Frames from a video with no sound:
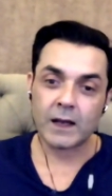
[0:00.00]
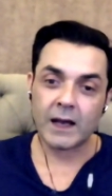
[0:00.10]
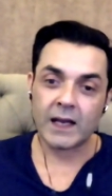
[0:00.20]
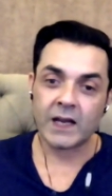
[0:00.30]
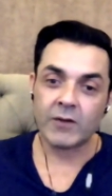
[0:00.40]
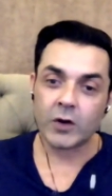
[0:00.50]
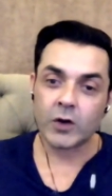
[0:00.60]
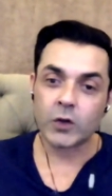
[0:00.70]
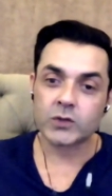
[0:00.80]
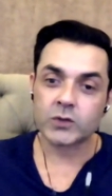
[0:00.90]
I never
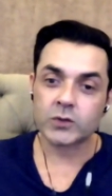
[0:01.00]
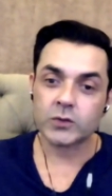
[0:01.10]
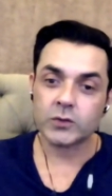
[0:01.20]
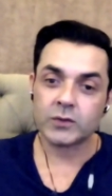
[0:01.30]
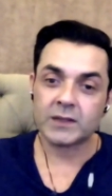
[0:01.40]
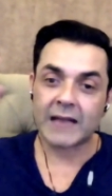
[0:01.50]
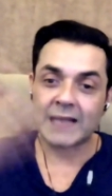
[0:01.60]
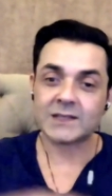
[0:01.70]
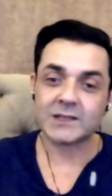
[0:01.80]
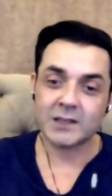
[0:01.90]
got used to
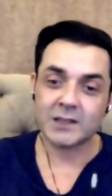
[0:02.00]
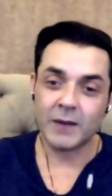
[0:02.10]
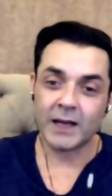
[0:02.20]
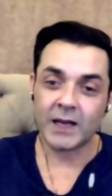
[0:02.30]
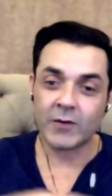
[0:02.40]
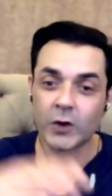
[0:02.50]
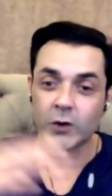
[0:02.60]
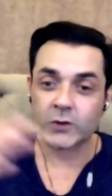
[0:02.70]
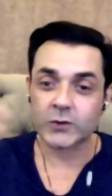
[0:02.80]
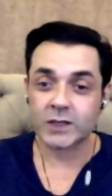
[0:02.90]
that system. I never got
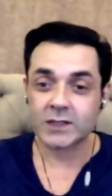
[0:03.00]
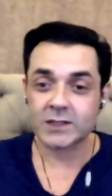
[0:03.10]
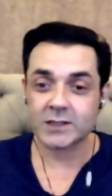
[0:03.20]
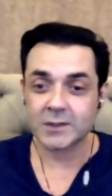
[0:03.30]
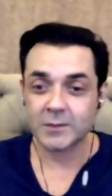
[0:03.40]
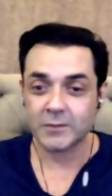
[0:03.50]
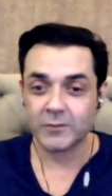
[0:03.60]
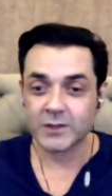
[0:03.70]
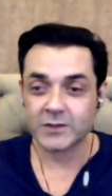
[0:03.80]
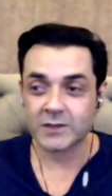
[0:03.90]
used to this system,
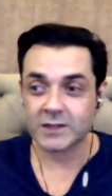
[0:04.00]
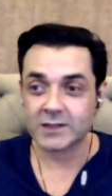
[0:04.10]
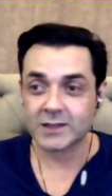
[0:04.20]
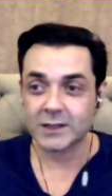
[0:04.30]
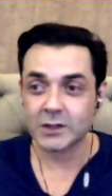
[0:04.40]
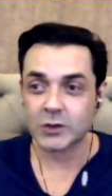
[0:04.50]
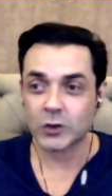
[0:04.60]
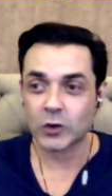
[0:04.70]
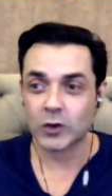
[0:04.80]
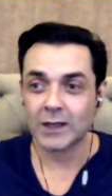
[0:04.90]
which is existing.
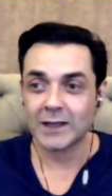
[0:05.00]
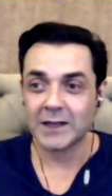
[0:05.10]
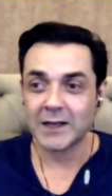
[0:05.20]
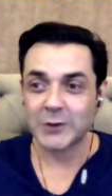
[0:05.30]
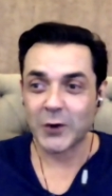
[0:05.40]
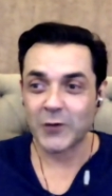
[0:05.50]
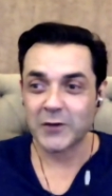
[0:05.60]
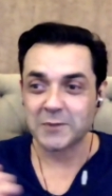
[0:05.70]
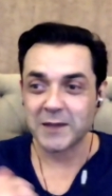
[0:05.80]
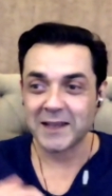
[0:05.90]
So it's
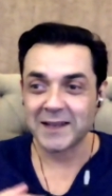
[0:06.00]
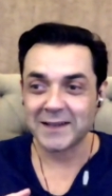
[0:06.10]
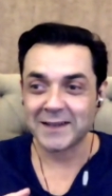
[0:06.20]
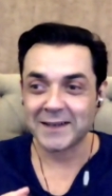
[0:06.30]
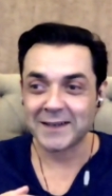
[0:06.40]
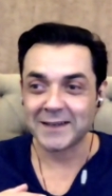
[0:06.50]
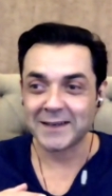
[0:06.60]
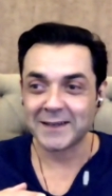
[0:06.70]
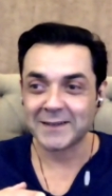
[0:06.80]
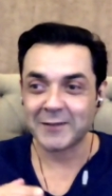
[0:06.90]
always been a little
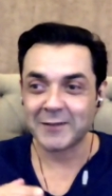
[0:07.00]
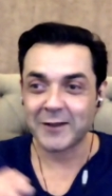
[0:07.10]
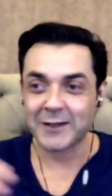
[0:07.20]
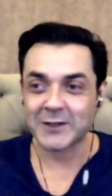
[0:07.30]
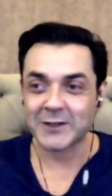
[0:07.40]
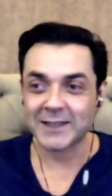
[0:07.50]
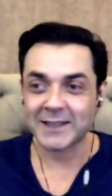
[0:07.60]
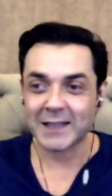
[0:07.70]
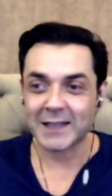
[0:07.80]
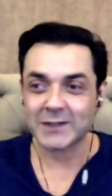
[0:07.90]
uh, difficult journey in
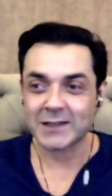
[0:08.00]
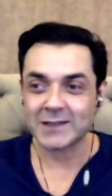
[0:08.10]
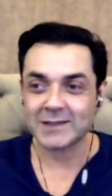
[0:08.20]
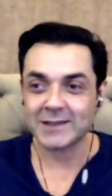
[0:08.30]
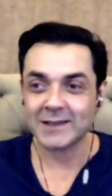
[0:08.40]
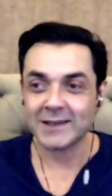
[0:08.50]
that sense.